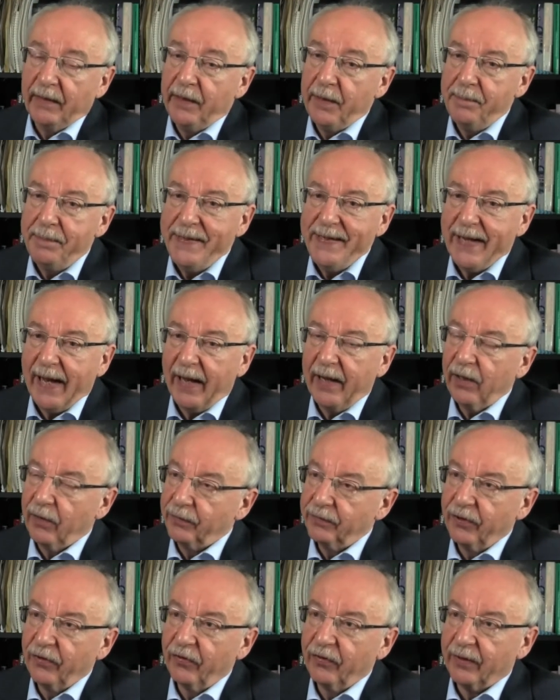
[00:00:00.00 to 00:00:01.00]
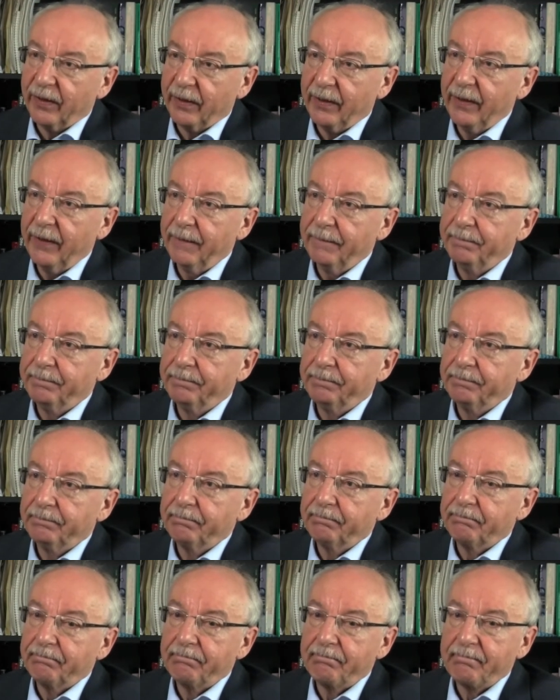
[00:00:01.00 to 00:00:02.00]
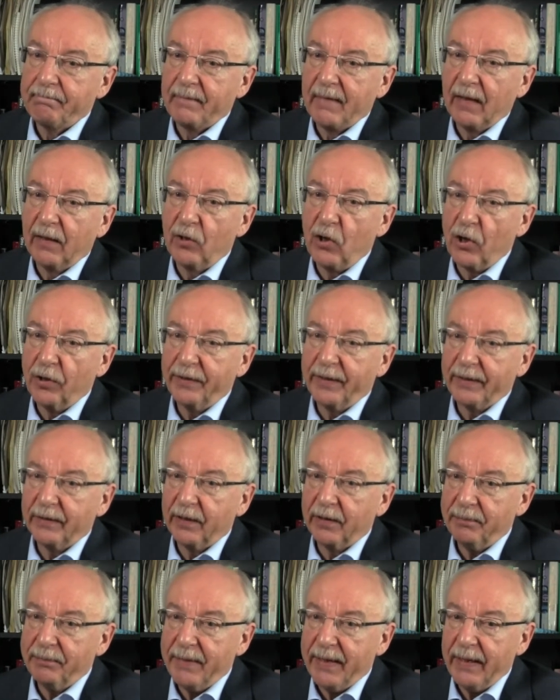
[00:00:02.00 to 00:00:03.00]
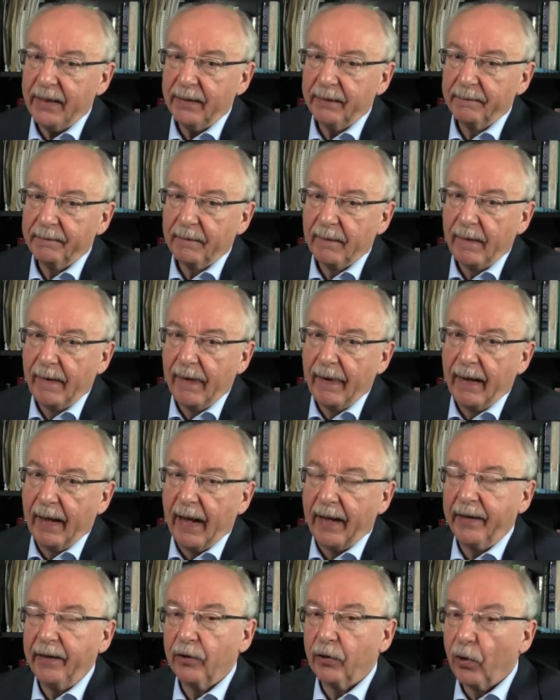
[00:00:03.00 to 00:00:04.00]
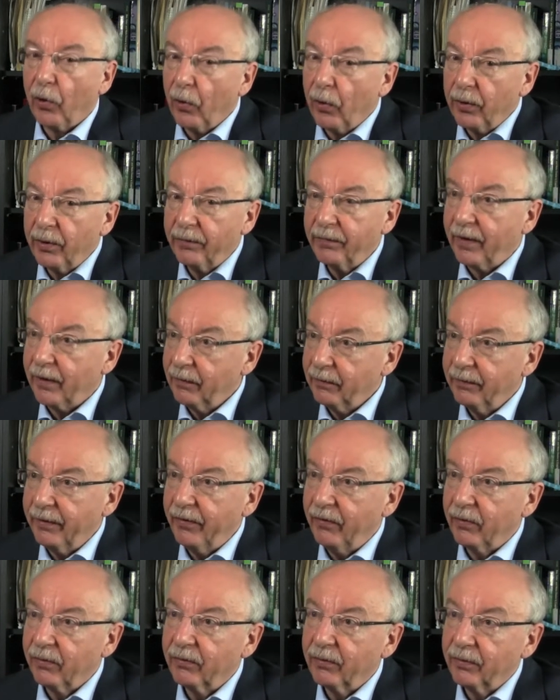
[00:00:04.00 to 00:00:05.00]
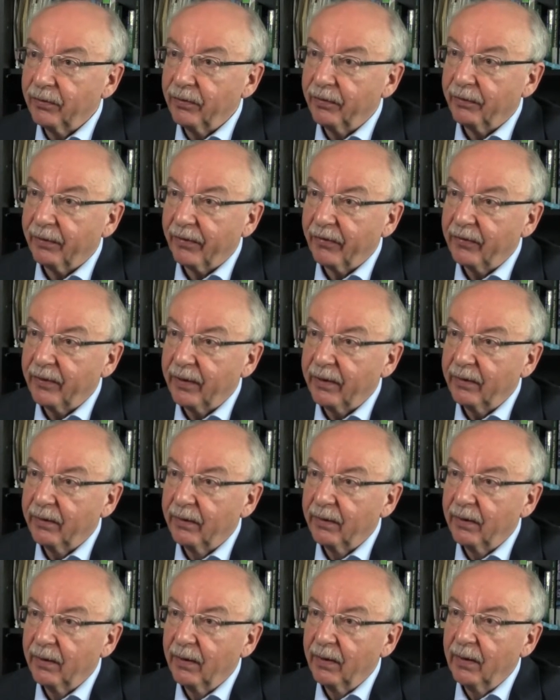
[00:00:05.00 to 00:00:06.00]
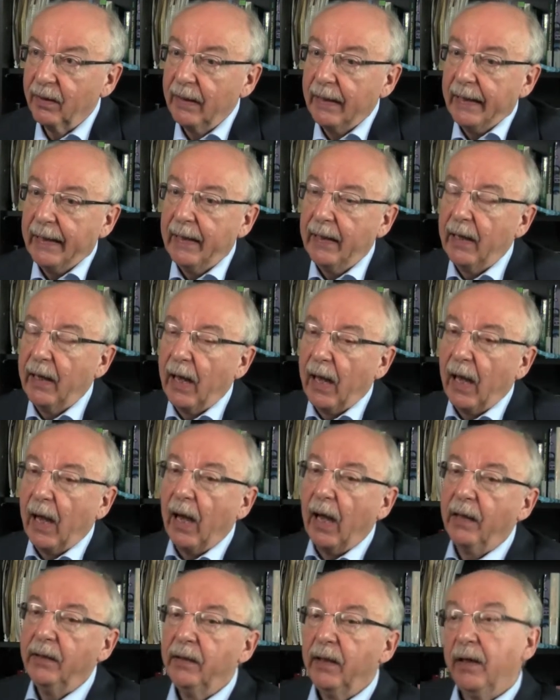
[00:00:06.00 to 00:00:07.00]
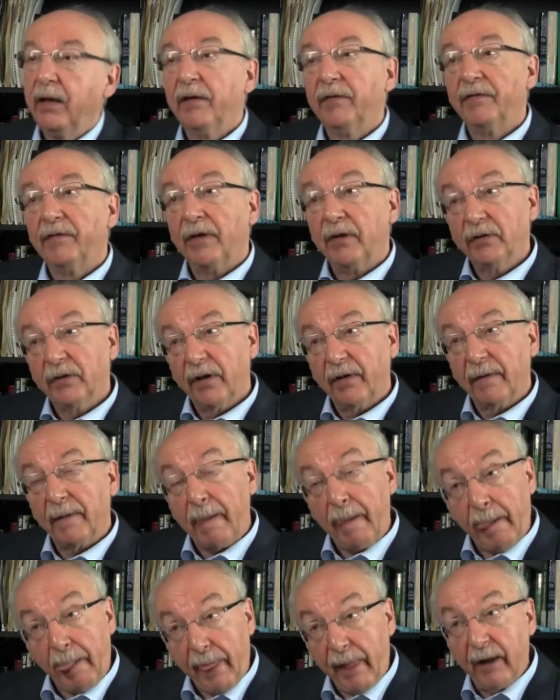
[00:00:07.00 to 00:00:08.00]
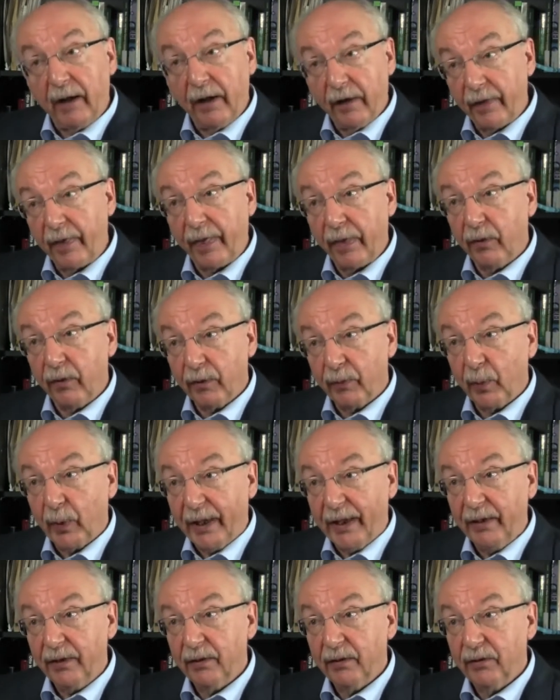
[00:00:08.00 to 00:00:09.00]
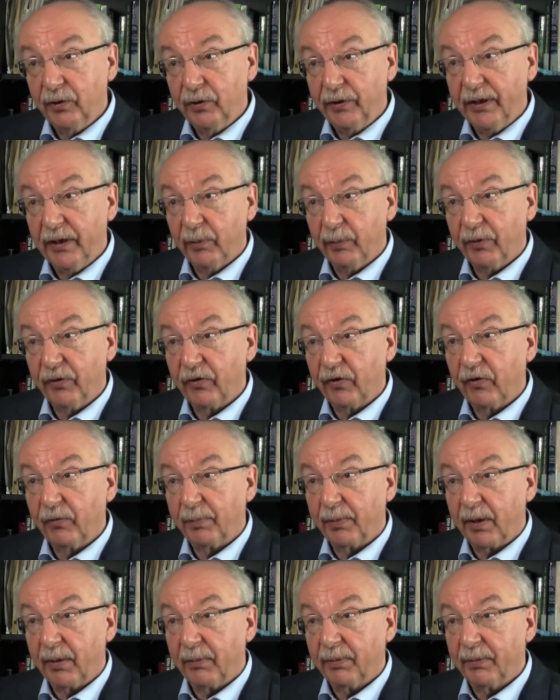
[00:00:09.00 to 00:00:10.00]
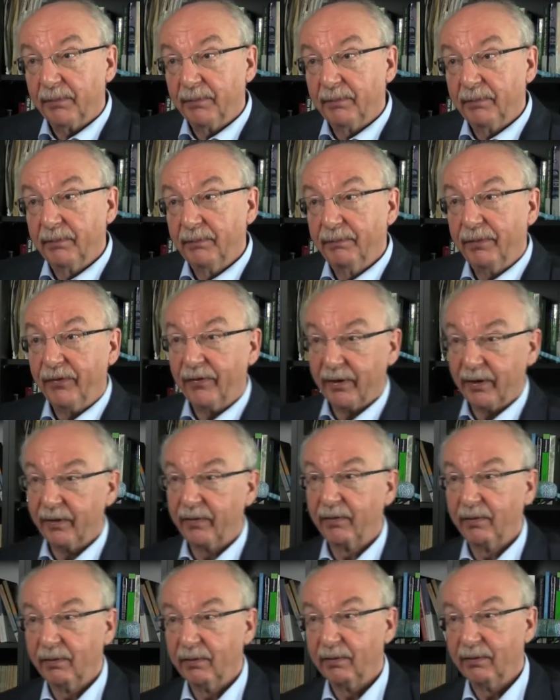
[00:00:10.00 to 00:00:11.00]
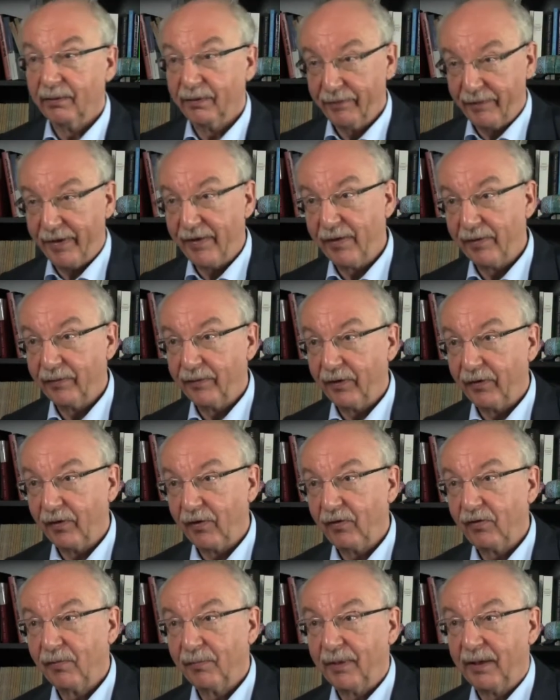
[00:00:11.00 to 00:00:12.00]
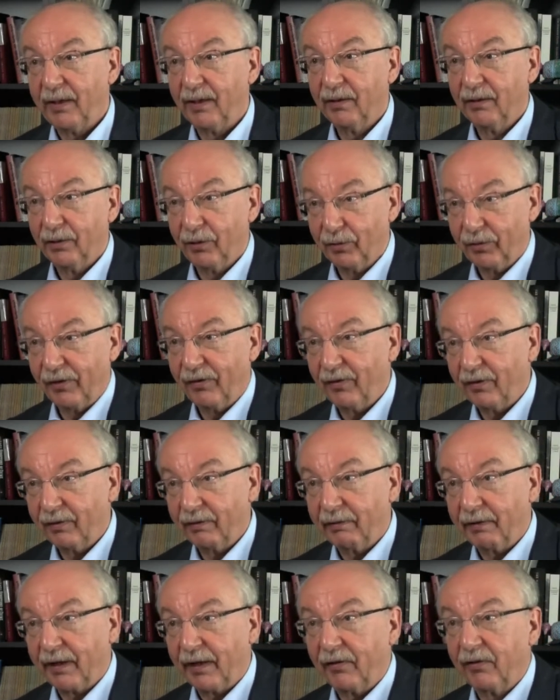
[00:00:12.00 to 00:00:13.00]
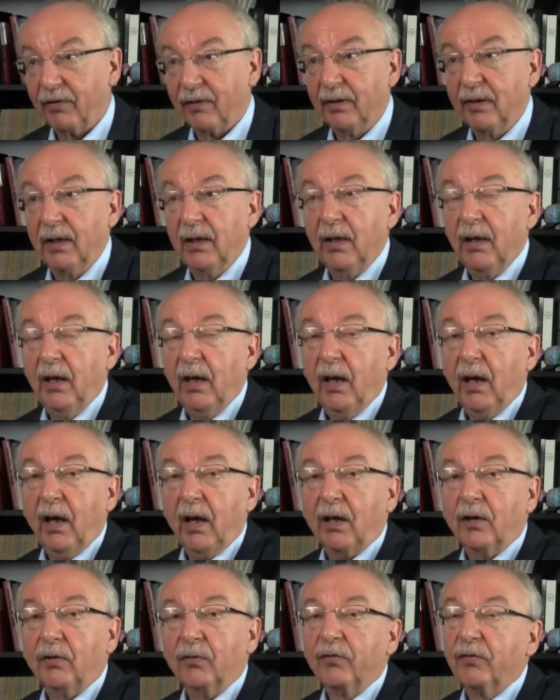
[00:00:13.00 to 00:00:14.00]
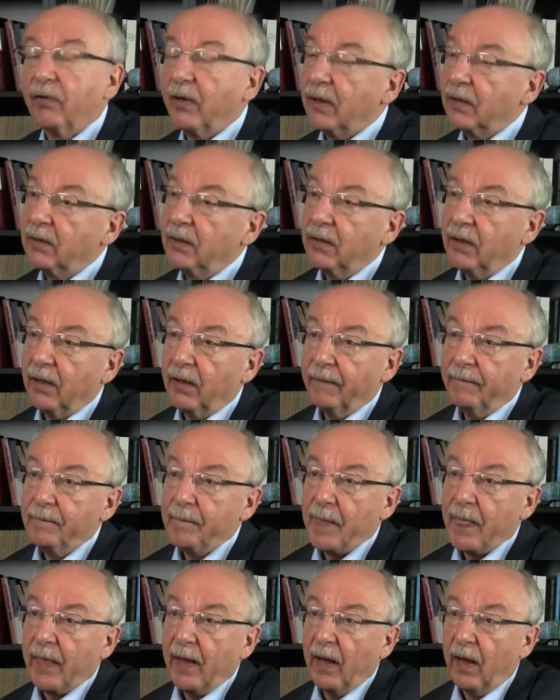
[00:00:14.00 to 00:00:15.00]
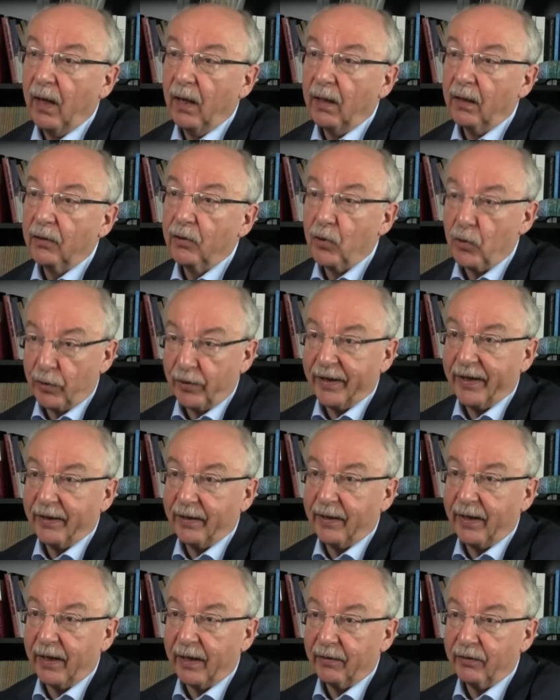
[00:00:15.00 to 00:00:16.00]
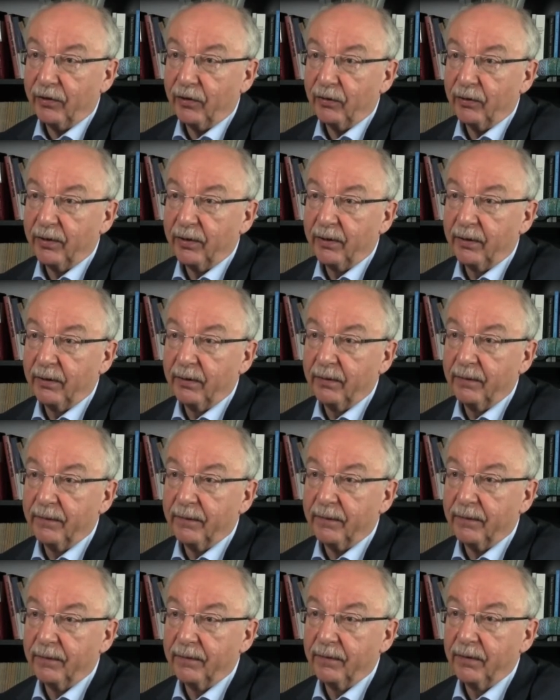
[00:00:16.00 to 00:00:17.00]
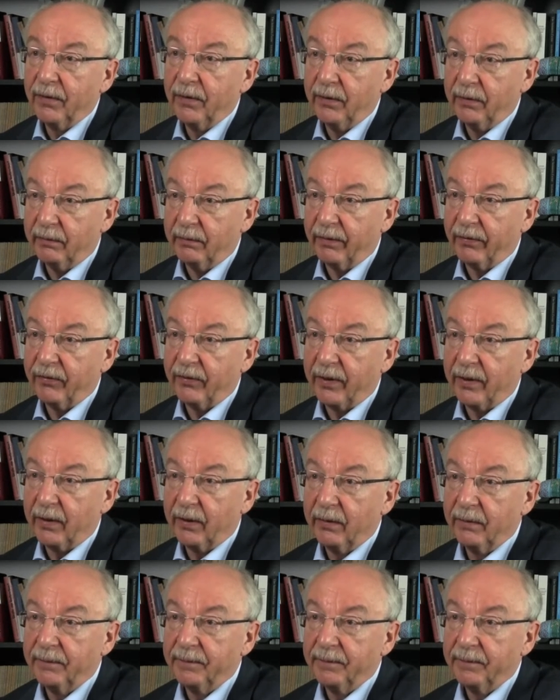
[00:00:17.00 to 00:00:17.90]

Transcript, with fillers: the PI of this study contacted me and he had heard of our research on heuristics, and they found a, a third way to deal with this problem, besides defensive decision making, logistic regression, and constructed a, a coronary care unit, uh, heuristic.